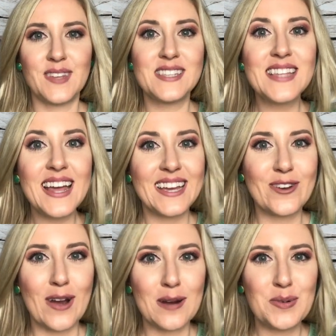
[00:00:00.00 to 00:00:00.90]
Isn't that
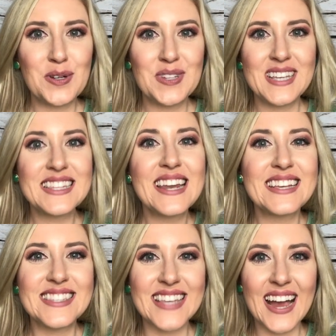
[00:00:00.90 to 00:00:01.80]
incredible? Isn't that
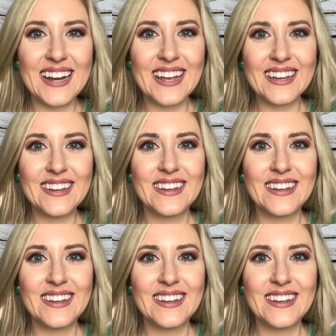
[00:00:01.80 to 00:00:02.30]
exciting?